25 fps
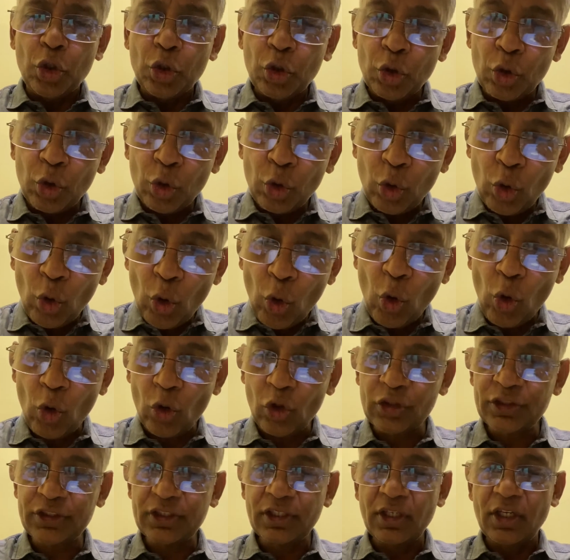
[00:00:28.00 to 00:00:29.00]

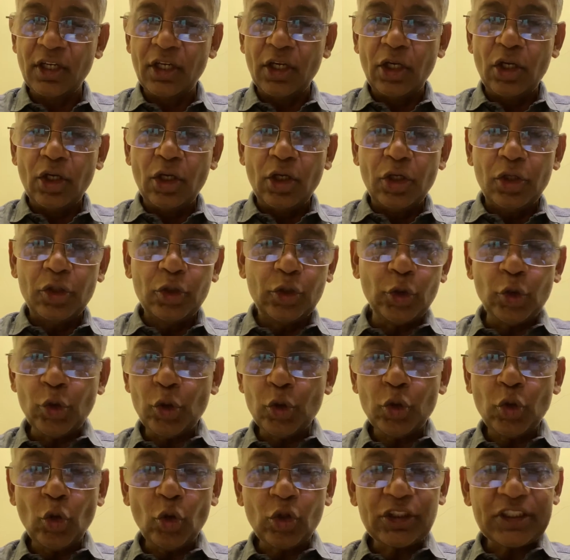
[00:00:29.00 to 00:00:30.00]
Lord, do you
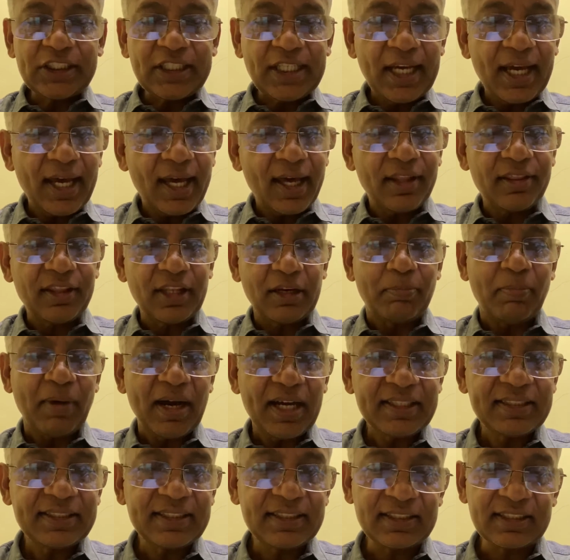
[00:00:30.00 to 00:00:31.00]
not care that
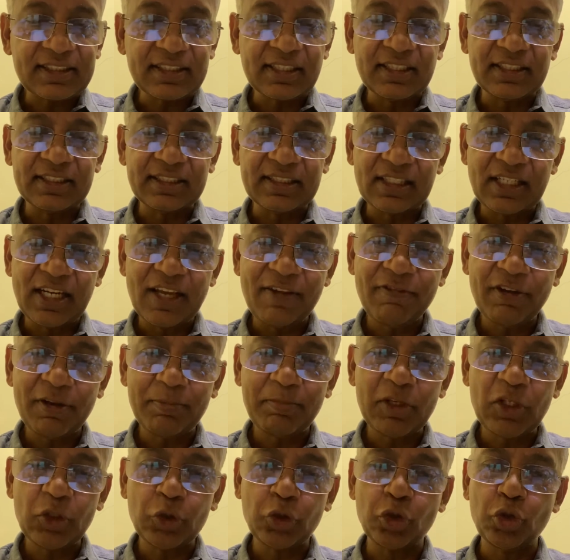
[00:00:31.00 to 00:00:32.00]
my sister is leaving
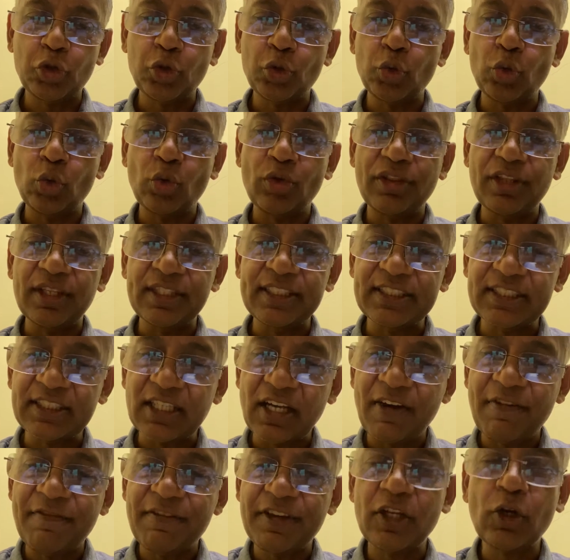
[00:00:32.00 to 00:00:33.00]
me to do the
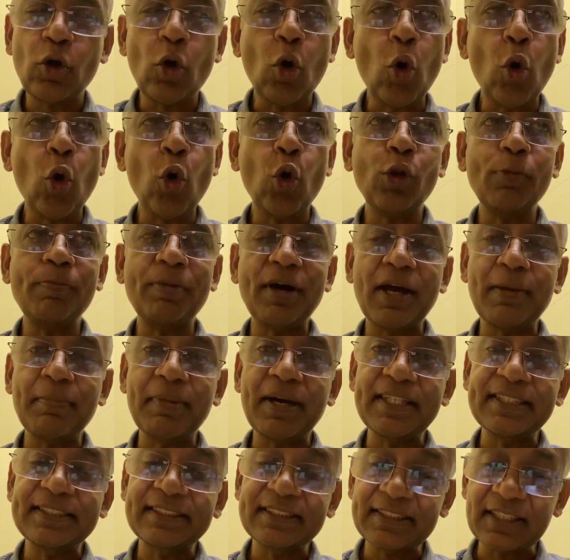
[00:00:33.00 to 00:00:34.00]
serving all by
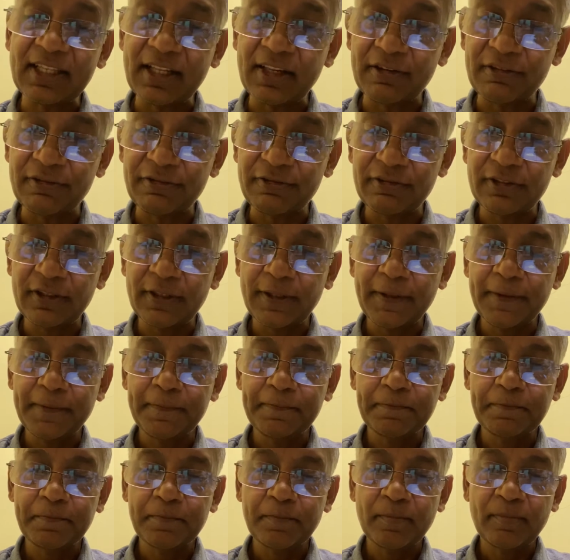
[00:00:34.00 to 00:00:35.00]
myself?
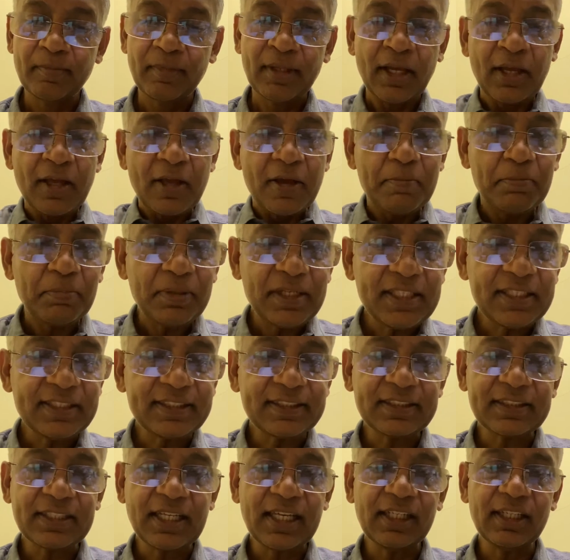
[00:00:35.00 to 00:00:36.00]

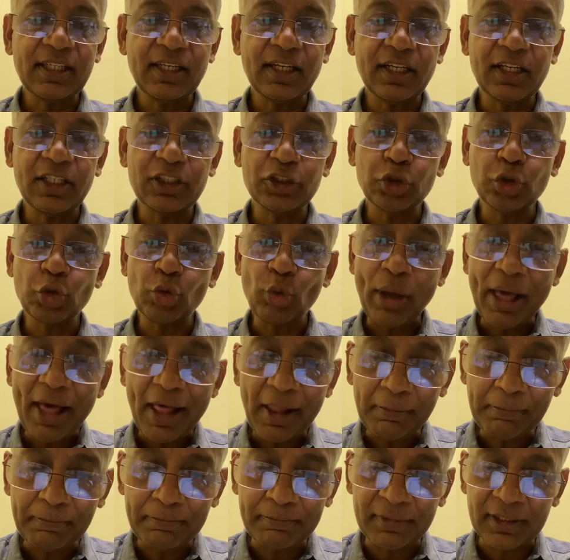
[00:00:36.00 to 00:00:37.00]
Please tell her to
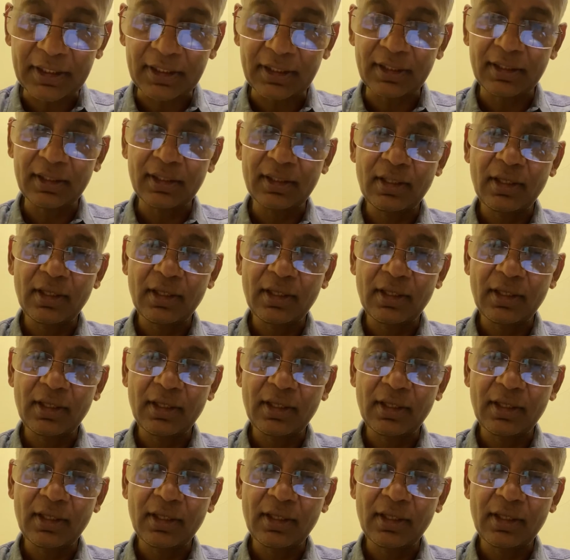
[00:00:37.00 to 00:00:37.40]
help me.